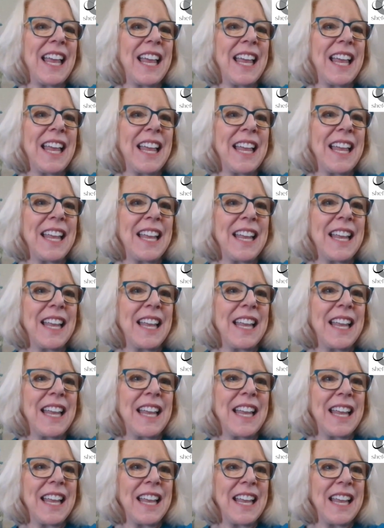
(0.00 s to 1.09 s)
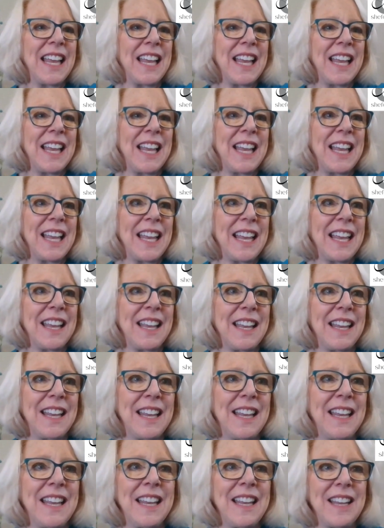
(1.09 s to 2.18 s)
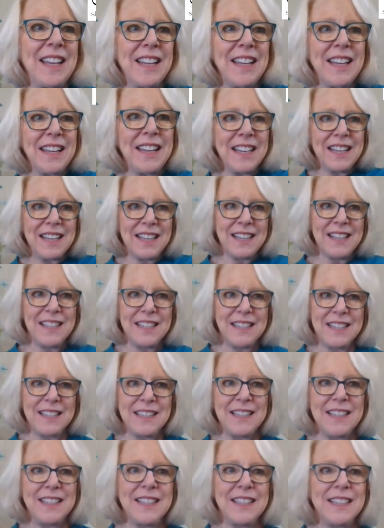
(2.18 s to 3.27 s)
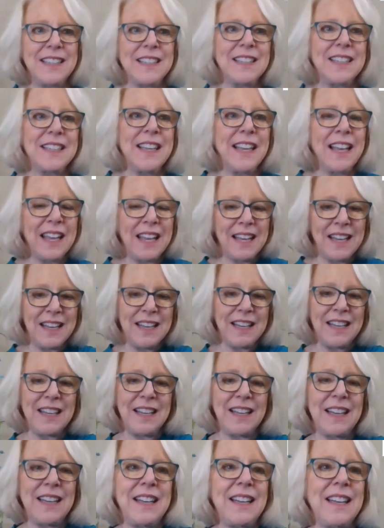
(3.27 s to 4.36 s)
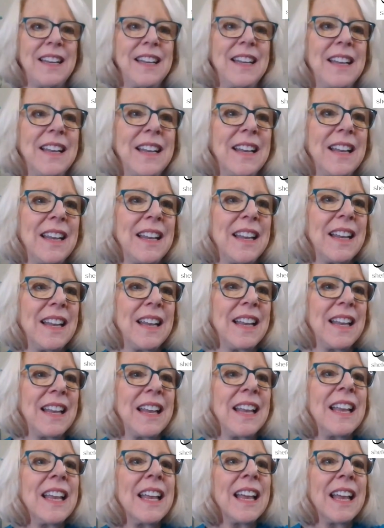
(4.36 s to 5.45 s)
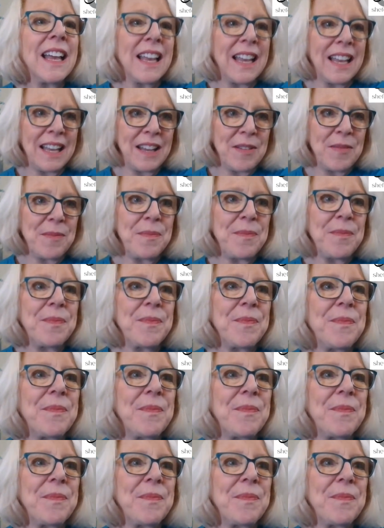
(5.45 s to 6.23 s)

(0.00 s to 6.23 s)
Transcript: No words are spoken by the person on screen.